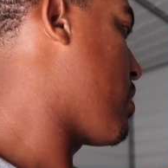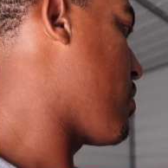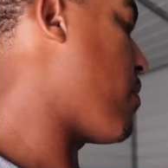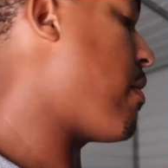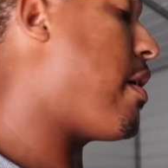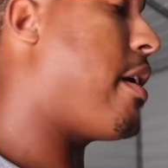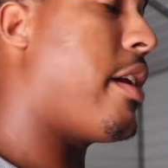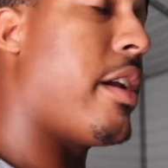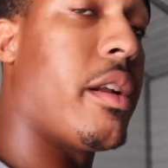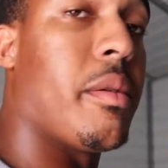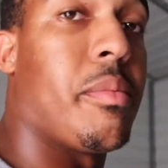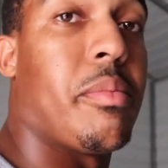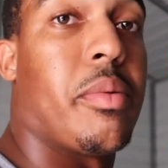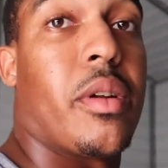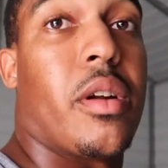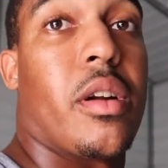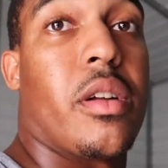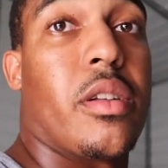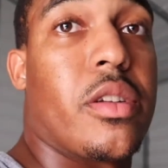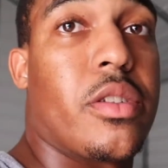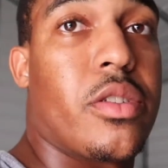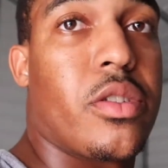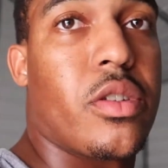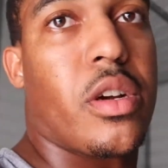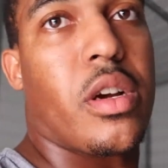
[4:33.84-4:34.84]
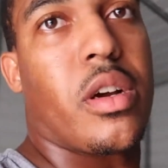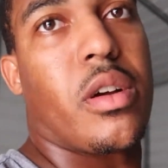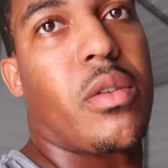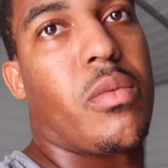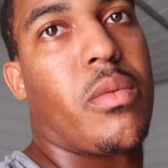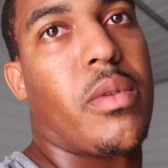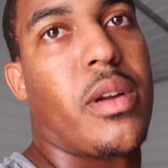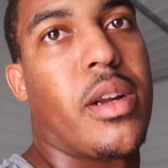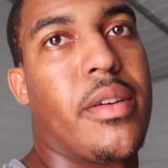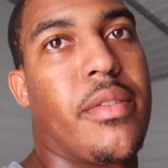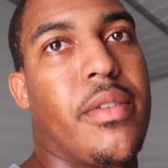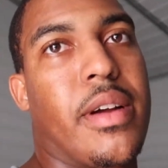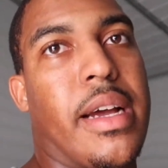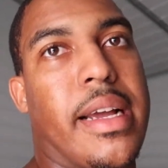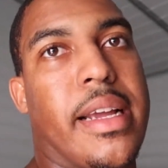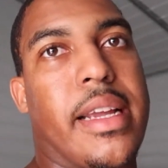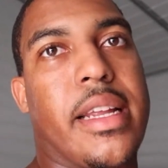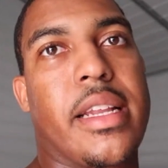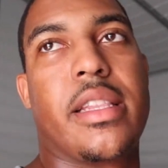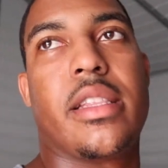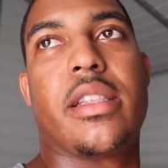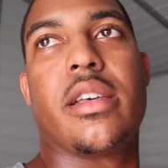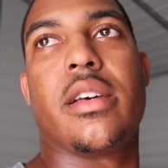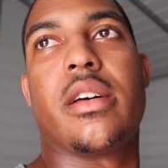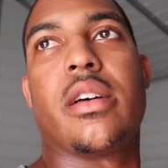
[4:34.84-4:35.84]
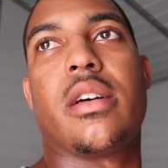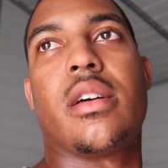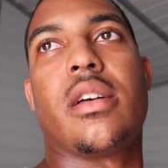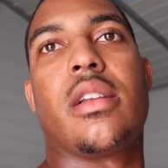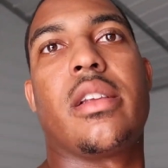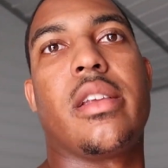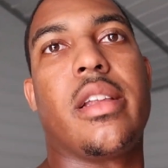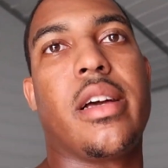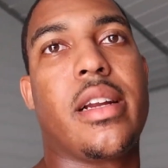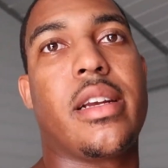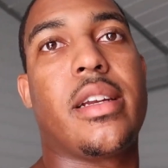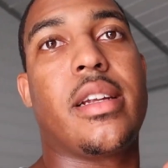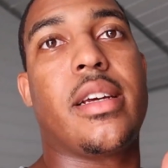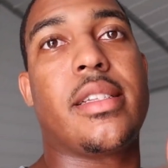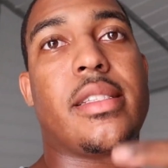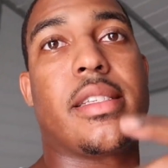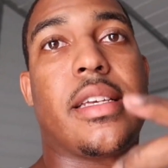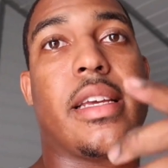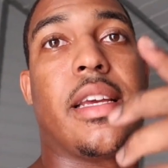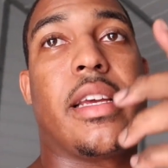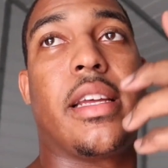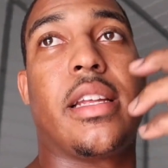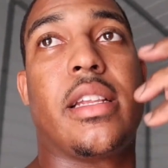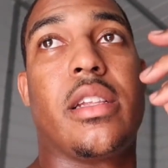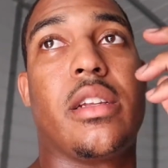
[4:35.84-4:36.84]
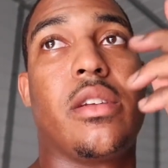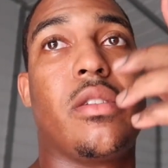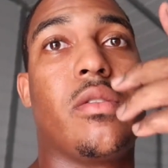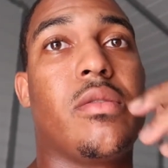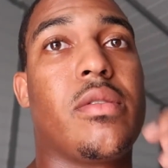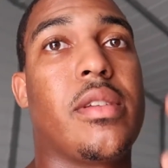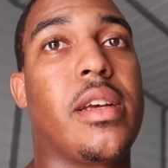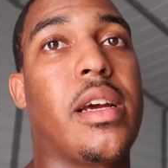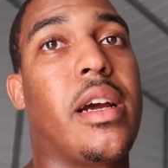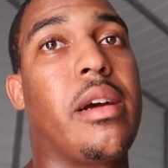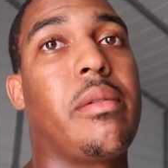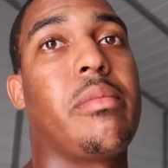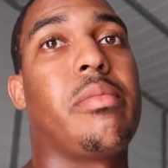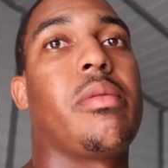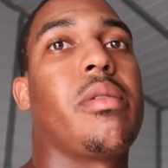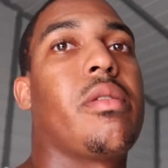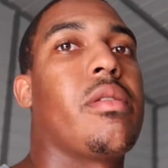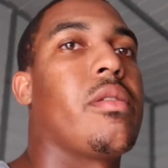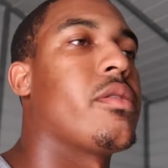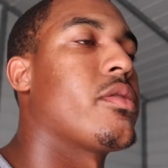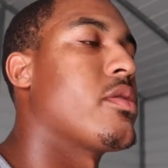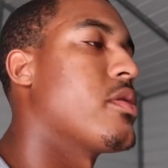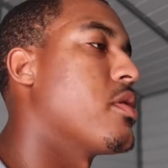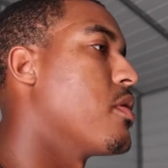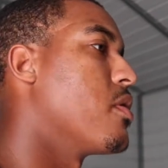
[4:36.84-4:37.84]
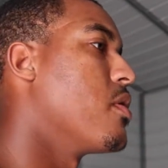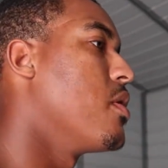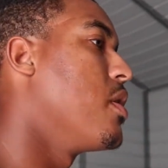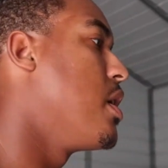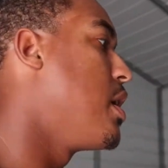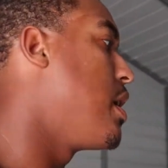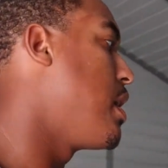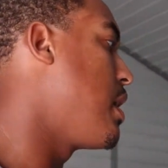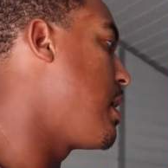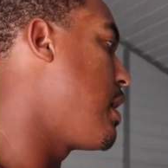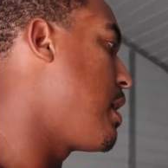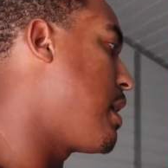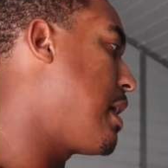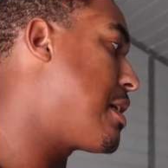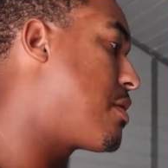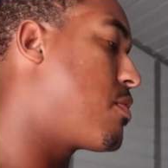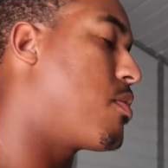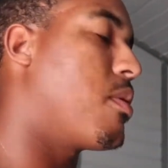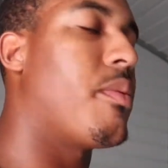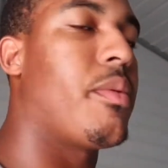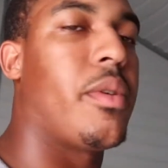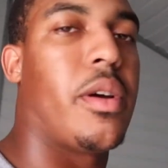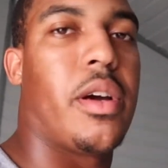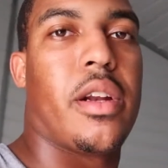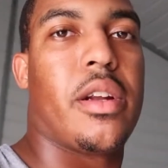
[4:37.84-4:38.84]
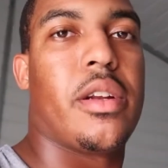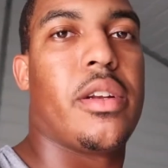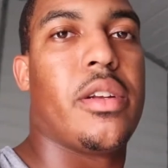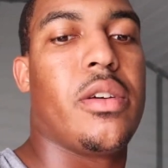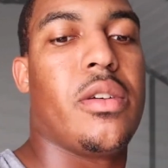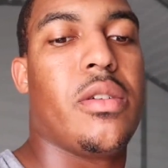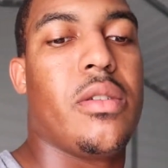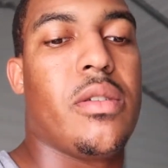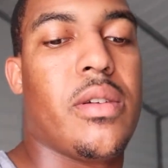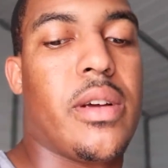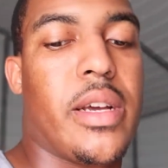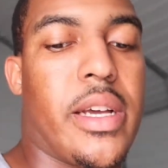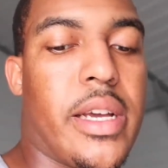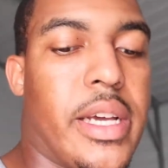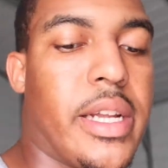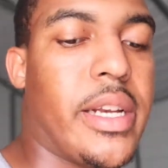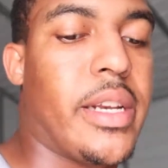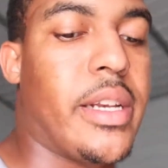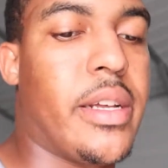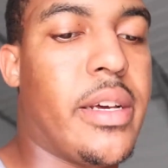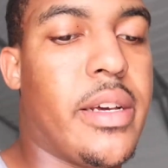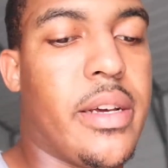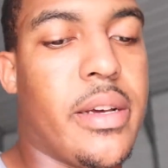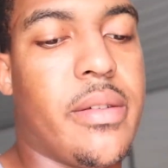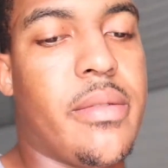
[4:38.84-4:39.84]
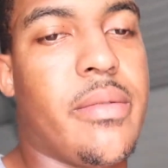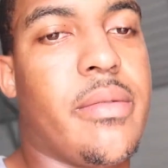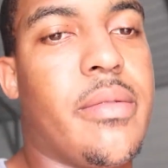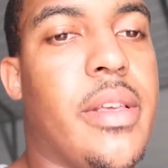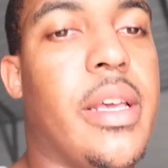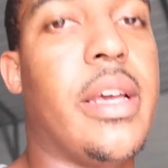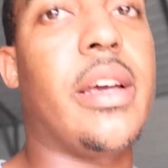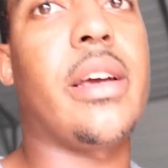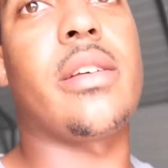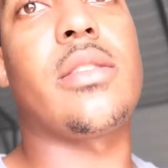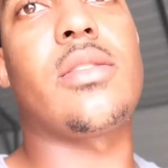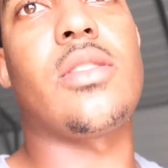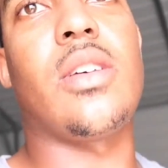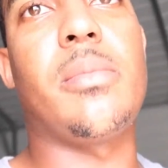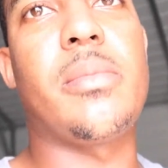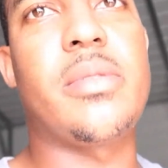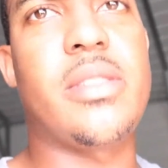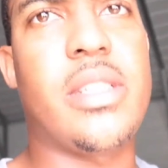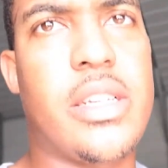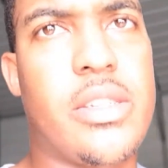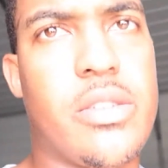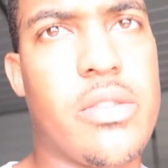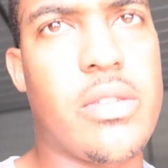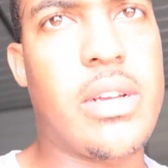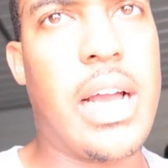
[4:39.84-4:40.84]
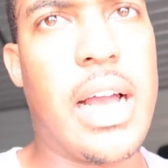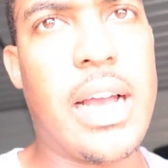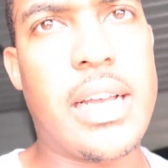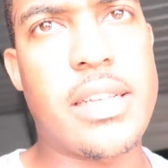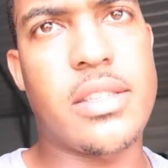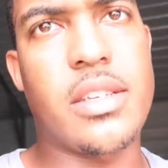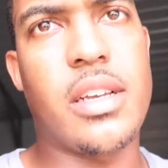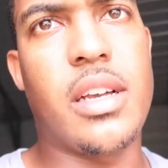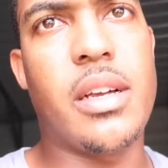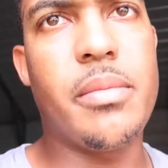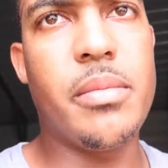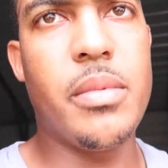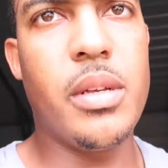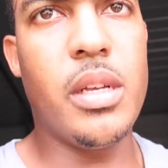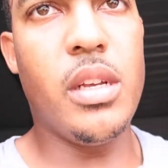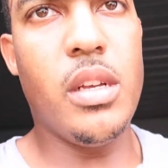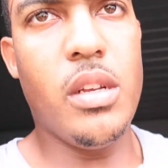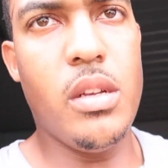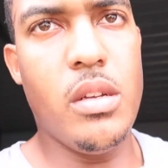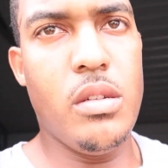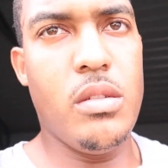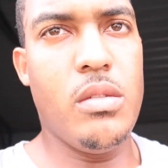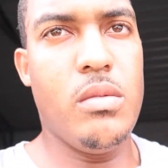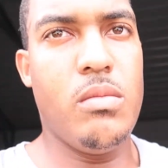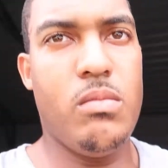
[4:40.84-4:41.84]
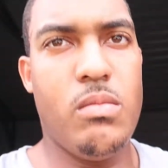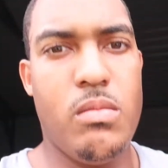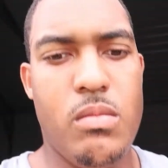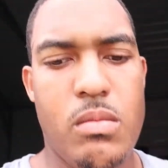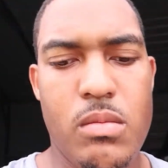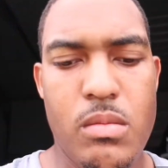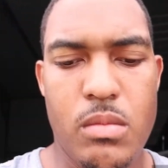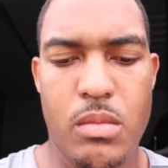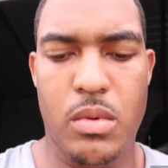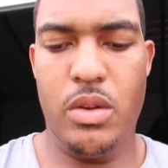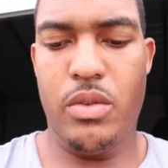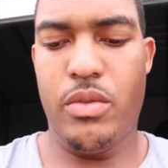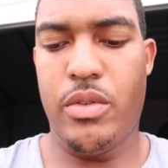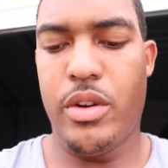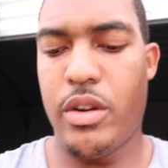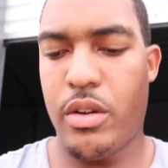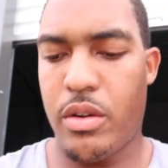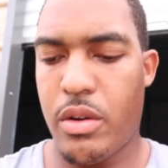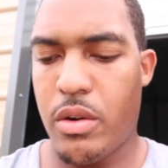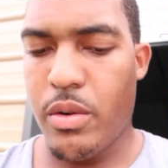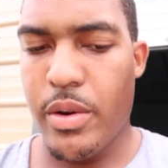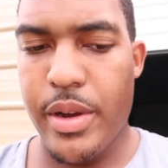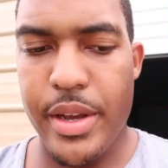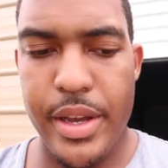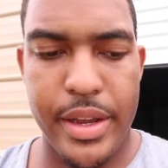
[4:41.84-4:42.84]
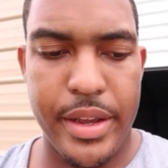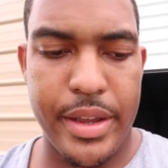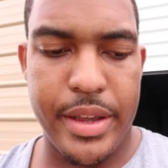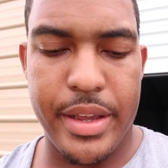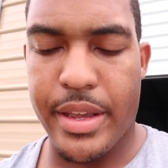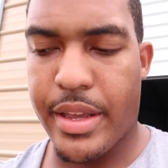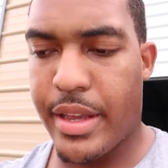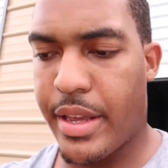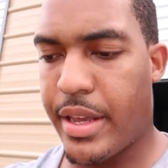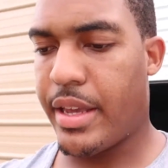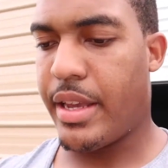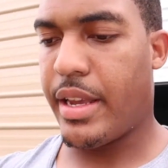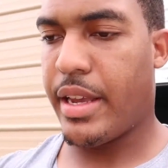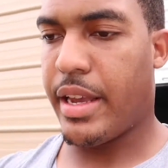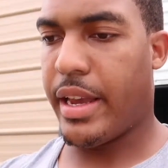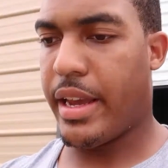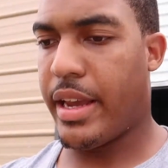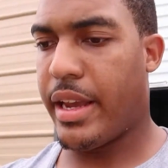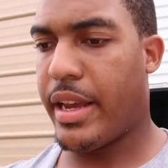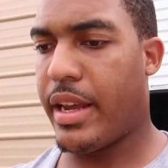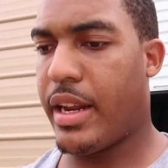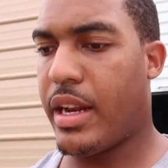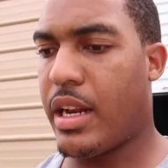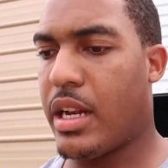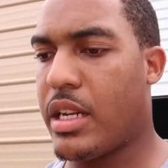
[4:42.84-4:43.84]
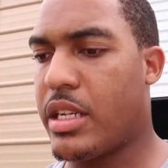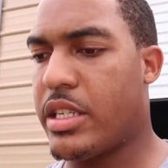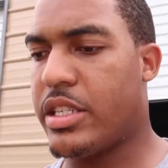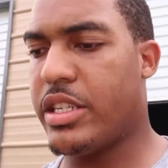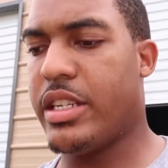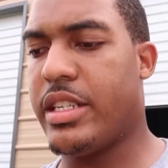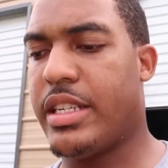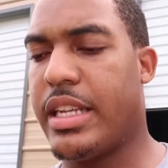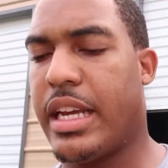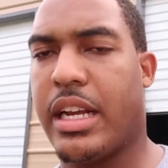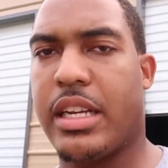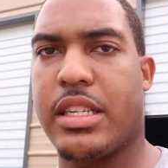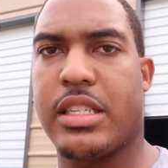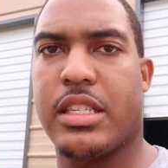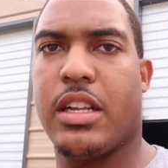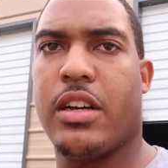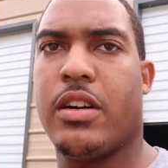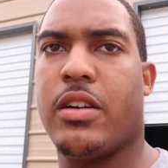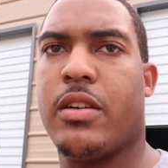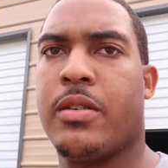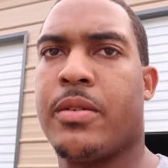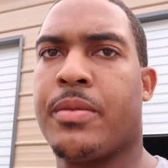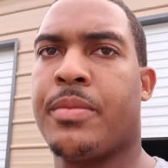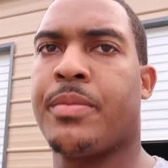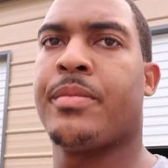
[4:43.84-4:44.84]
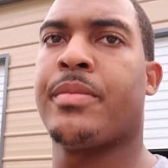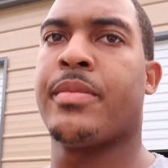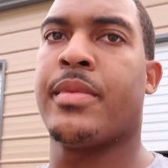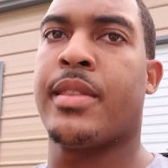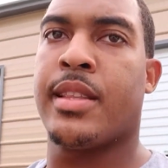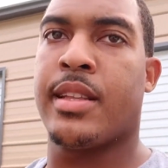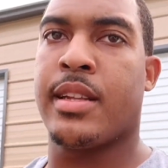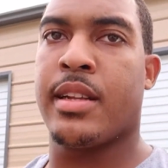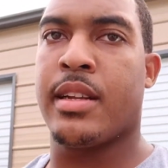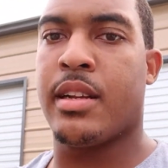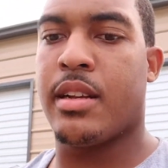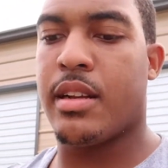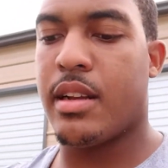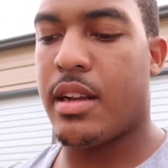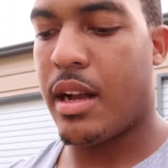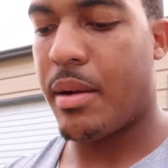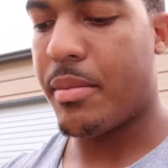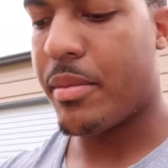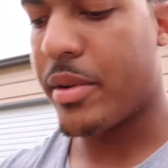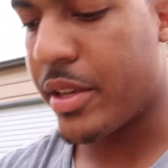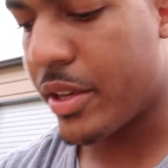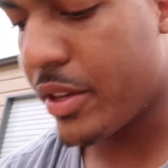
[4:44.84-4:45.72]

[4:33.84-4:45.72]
ready to put on the truck whenever I get the lug nuts and the new tire put on. So that's what we're gonna do. And yeah, so I'm gonna set you guys up real quick, and shouldn't take as long. I'm gonna